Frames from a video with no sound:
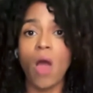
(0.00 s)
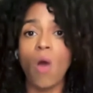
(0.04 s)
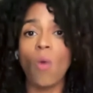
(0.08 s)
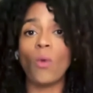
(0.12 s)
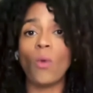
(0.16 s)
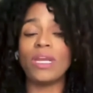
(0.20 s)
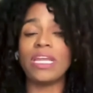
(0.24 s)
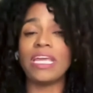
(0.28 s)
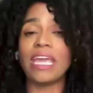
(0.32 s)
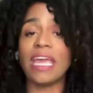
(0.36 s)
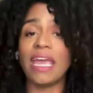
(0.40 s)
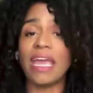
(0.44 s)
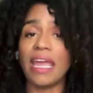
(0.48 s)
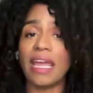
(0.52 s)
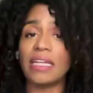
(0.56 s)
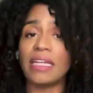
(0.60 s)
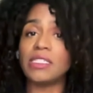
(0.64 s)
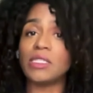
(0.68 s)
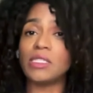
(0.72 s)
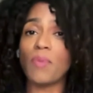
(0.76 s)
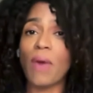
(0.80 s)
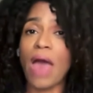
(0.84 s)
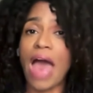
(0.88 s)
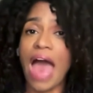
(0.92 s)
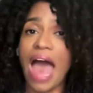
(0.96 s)
When
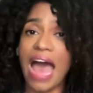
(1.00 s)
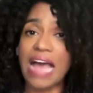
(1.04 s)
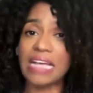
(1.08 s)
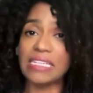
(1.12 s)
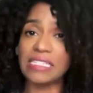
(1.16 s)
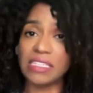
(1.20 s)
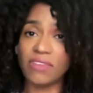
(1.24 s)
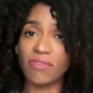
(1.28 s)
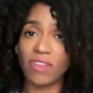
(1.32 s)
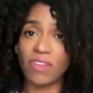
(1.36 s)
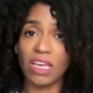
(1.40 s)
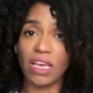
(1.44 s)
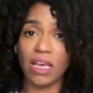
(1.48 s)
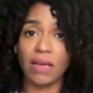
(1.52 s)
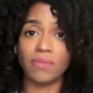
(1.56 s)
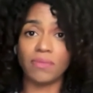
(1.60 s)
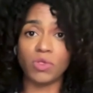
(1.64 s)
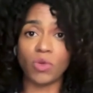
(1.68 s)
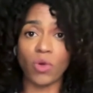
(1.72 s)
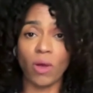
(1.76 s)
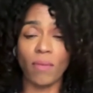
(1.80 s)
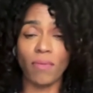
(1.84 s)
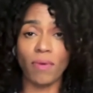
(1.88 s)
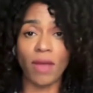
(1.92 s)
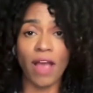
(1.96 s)
kids passively
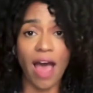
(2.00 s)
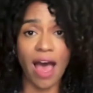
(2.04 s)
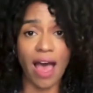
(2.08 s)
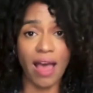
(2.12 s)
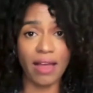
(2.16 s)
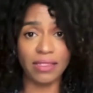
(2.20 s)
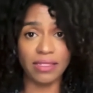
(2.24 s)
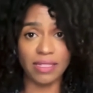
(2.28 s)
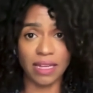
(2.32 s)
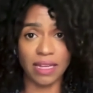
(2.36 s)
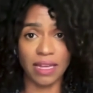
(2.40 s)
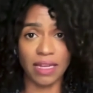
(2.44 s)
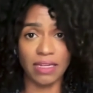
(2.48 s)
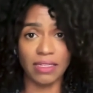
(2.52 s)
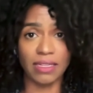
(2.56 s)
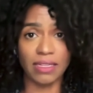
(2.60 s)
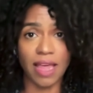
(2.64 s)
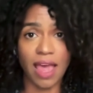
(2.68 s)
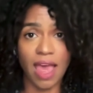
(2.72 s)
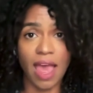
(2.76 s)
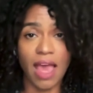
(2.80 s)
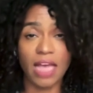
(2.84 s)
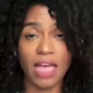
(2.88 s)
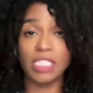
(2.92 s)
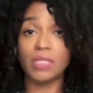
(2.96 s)
absorb content,
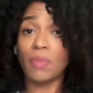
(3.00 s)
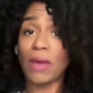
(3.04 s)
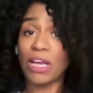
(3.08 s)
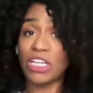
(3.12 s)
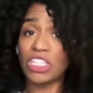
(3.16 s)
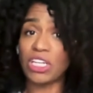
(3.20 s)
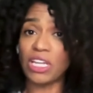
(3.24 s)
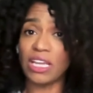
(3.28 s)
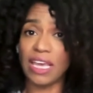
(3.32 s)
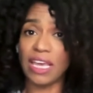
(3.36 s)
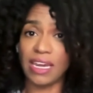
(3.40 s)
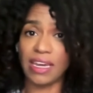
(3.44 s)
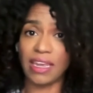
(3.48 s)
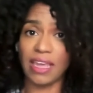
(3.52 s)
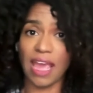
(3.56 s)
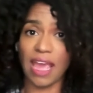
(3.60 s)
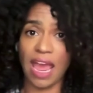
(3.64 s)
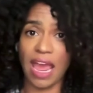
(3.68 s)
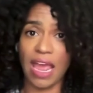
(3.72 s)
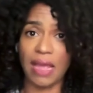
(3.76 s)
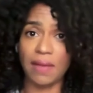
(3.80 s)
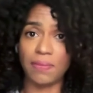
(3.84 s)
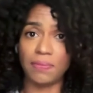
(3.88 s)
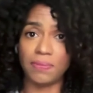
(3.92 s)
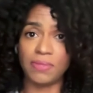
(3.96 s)
especially in
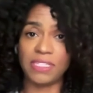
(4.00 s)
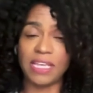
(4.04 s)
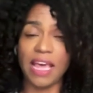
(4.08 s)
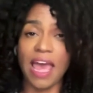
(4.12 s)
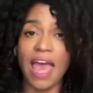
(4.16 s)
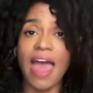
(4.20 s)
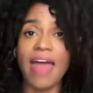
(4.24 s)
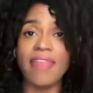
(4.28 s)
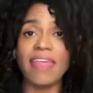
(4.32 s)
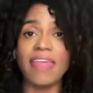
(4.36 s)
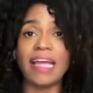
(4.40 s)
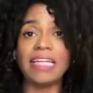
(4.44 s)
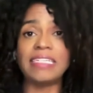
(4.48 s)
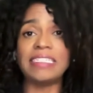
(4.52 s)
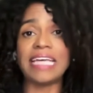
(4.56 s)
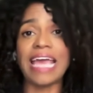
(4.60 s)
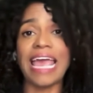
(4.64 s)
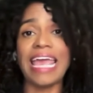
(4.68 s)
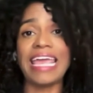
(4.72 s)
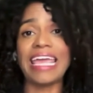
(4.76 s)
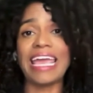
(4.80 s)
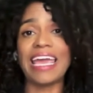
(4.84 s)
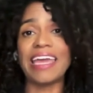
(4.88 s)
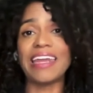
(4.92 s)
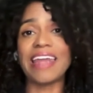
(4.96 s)
games, they
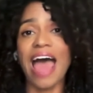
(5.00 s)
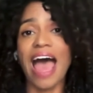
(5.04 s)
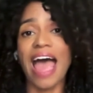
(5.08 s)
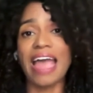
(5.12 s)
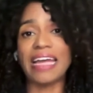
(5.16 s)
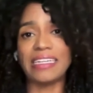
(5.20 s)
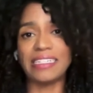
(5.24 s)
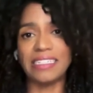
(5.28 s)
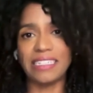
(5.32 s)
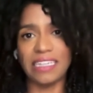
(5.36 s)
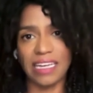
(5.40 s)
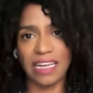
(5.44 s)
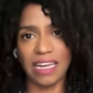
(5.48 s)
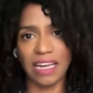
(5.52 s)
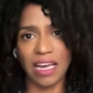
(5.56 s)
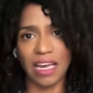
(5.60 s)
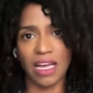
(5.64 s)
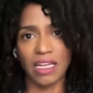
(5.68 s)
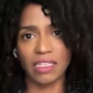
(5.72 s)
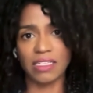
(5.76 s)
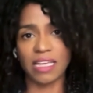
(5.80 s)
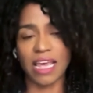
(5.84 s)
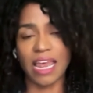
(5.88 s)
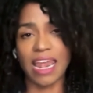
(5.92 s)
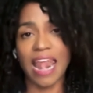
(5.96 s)
take in
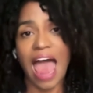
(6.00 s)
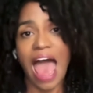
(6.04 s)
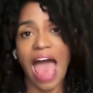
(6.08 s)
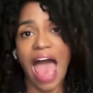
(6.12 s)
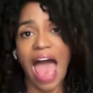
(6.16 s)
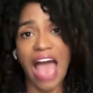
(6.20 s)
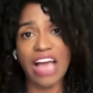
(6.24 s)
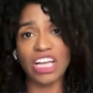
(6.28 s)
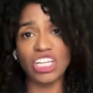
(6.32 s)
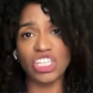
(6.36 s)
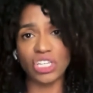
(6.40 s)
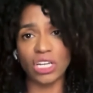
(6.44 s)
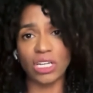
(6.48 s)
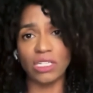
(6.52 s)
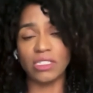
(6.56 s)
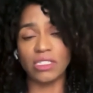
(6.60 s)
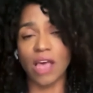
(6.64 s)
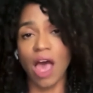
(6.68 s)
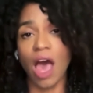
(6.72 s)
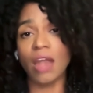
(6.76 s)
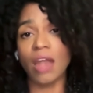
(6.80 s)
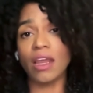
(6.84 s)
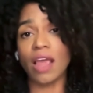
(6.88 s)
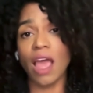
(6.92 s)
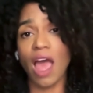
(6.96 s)
ideas and actions
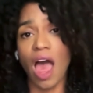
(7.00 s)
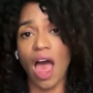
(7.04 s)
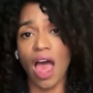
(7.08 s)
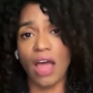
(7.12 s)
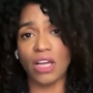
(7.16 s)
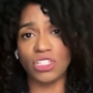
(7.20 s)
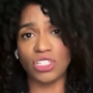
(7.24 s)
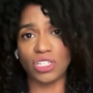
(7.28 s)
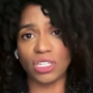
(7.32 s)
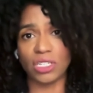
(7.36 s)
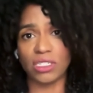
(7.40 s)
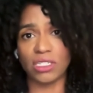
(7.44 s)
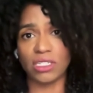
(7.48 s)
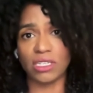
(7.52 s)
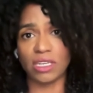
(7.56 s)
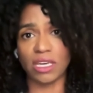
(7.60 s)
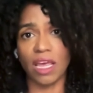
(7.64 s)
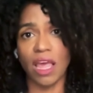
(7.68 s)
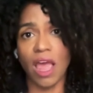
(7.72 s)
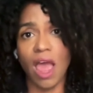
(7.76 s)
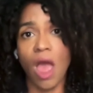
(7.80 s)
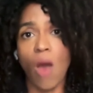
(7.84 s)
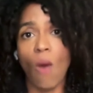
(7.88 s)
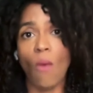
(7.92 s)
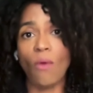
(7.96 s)

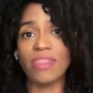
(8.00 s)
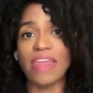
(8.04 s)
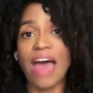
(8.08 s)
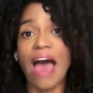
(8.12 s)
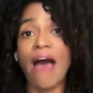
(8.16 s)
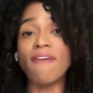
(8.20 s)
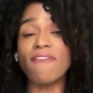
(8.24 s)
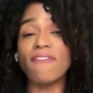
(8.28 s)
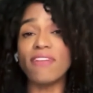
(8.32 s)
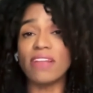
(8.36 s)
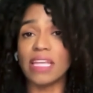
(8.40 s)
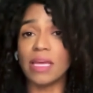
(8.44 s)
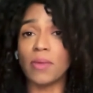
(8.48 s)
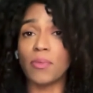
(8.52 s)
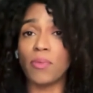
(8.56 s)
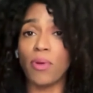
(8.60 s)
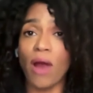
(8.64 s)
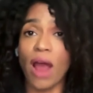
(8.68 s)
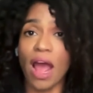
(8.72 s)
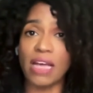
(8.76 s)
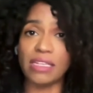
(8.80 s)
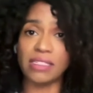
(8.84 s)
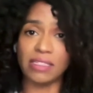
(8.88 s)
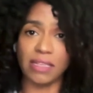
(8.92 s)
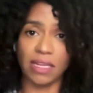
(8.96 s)
unconsciously without fully
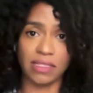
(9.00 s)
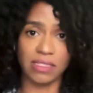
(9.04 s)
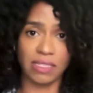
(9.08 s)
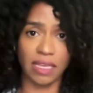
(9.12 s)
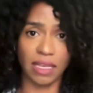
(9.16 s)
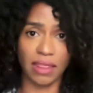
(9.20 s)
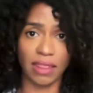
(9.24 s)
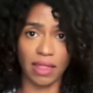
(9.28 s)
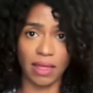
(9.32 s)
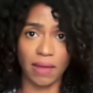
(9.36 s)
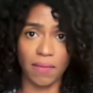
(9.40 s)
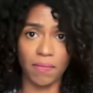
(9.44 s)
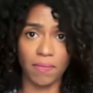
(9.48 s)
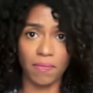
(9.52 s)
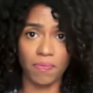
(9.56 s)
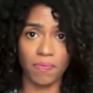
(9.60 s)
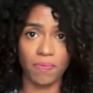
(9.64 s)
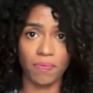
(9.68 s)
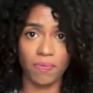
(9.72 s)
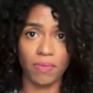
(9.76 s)
processing them.